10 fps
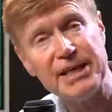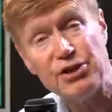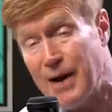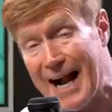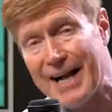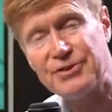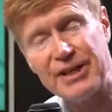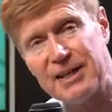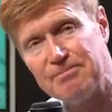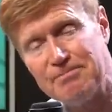you
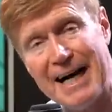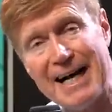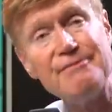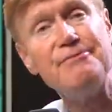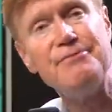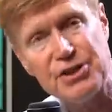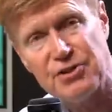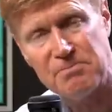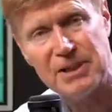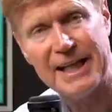actually can buy
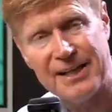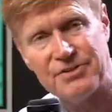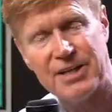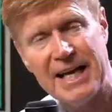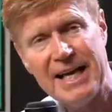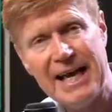vision plans.